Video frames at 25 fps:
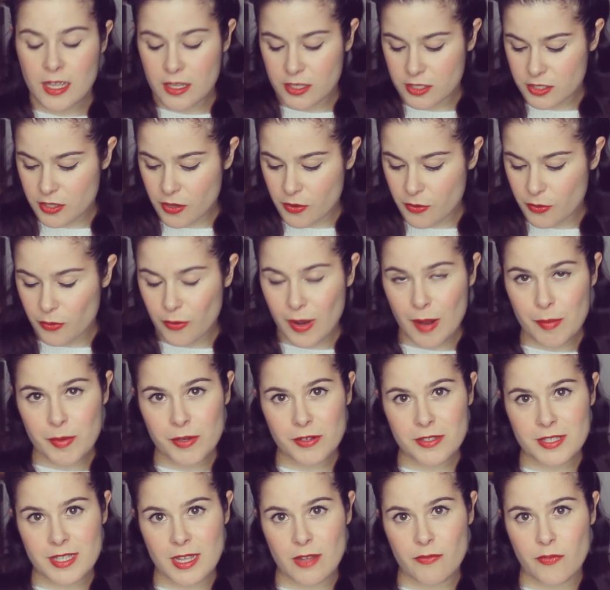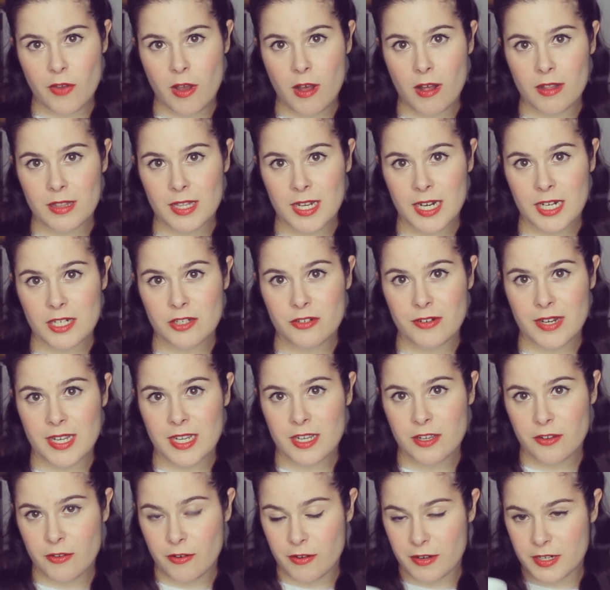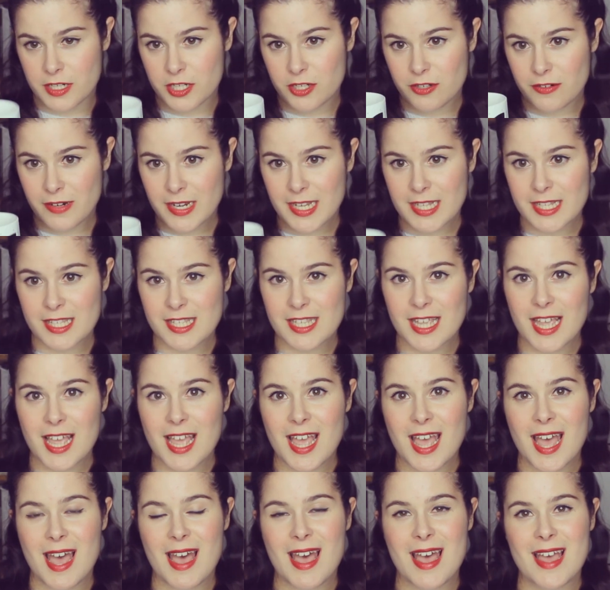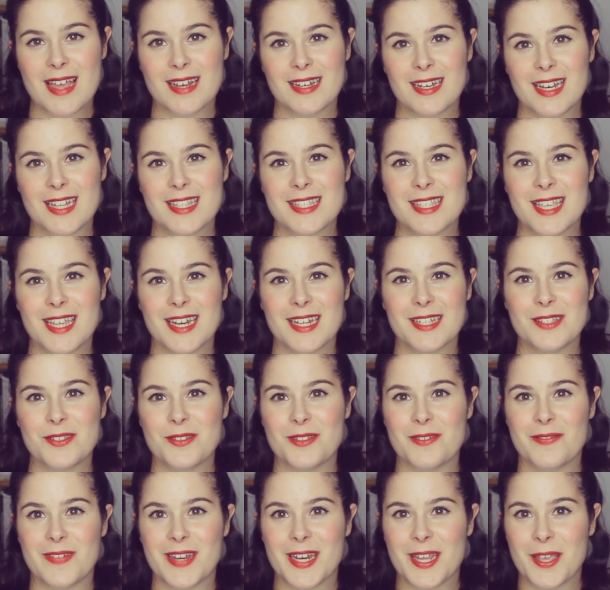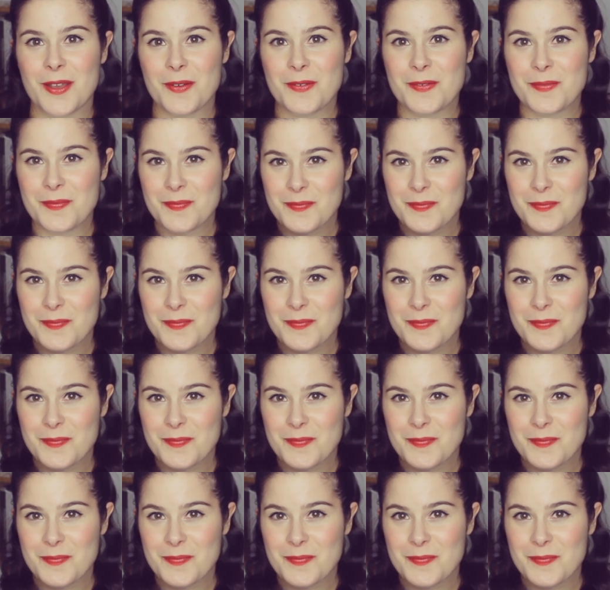So grab yourself a holiday drink or a treat, and let's get into the video.